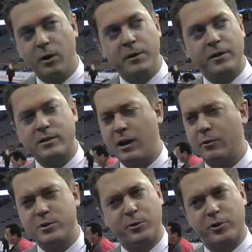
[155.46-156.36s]
because I
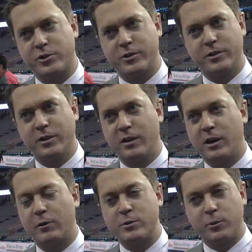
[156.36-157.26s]
always pushed. I
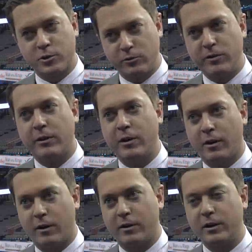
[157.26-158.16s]
always pushed very
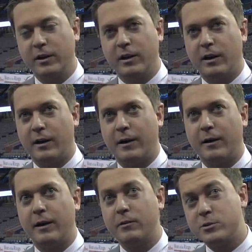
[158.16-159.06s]
hard. Uh,
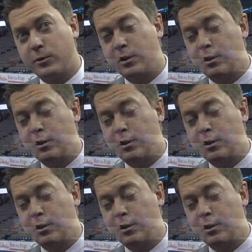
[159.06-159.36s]
and I was pretty